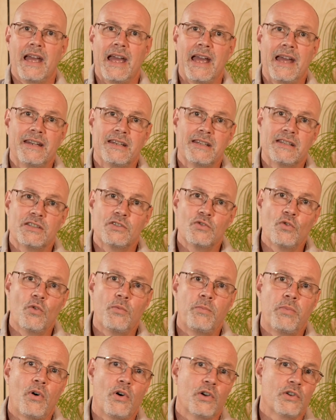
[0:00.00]
And it's
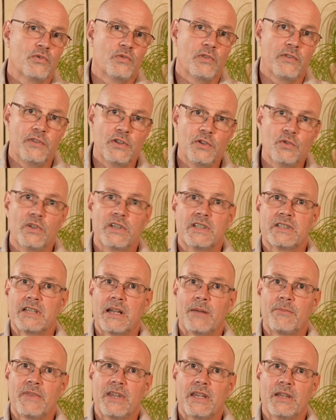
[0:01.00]
no point reviewing
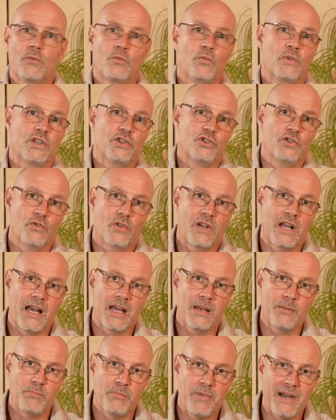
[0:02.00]
something which you
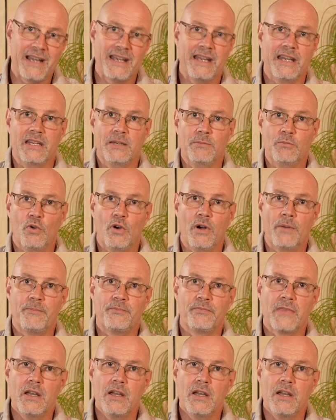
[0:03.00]
can't buy anymore.